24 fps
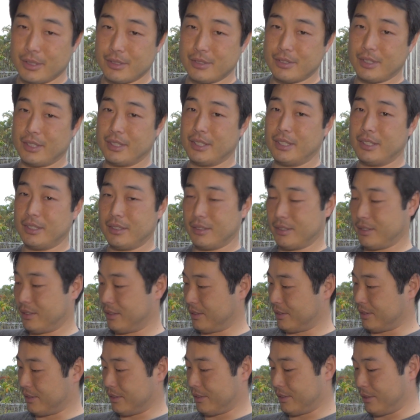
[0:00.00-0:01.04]
the sighting
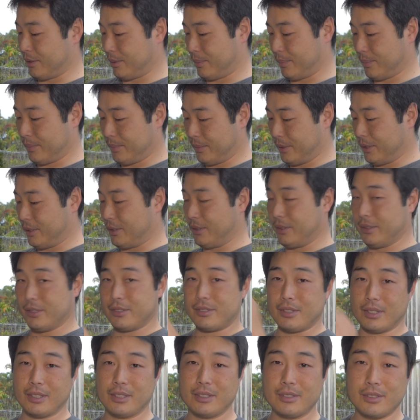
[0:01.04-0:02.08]
system. You know, the
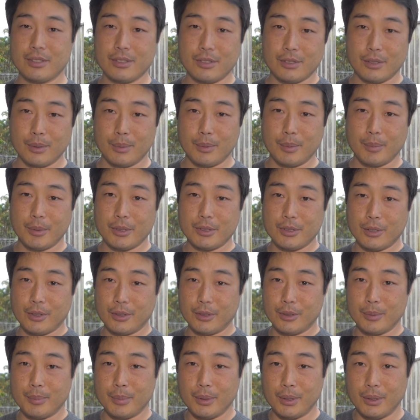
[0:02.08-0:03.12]
sighting system on my
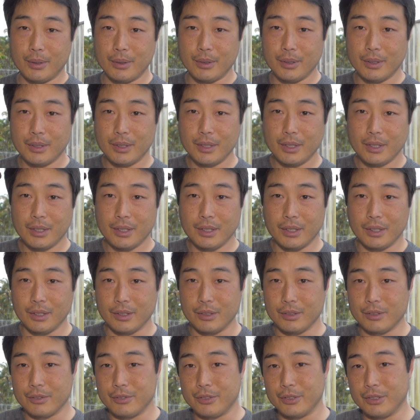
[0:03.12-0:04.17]
target bow, I don't
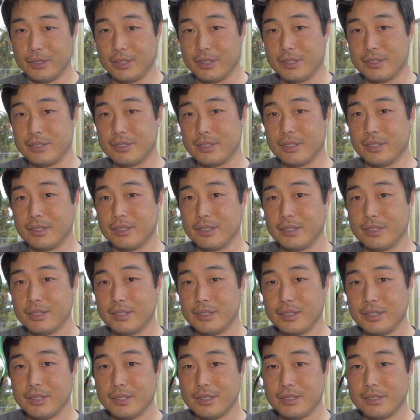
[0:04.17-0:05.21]
know if you guys can
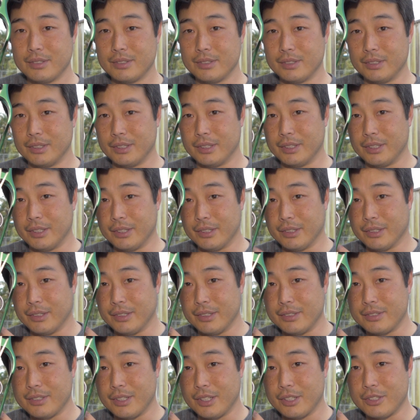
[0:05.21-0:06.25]
see it here.
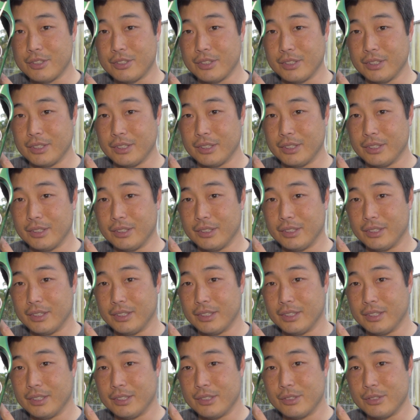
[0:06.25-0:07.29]
It's actually a
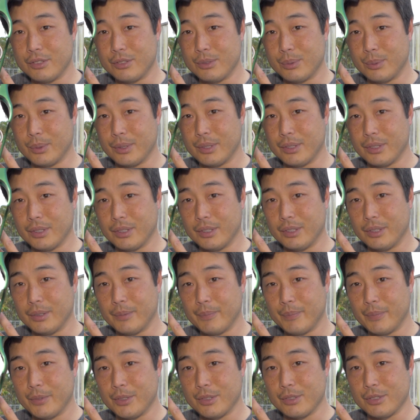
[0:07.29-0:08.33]
lens with
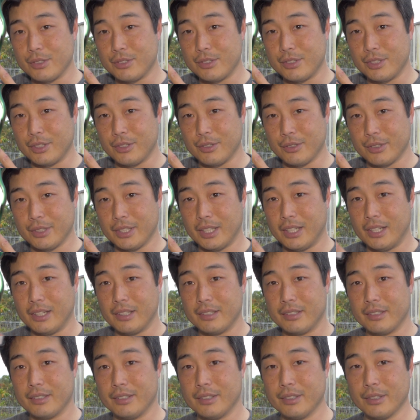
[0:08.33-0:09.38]
there's a sticker dot
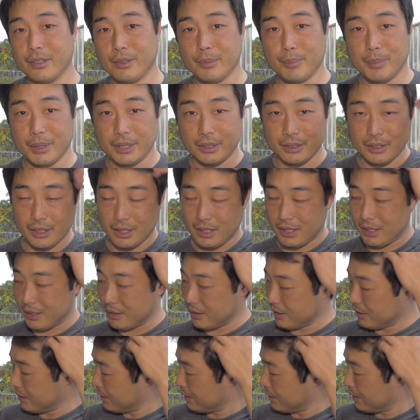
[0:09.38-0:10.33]
in there, a big dot,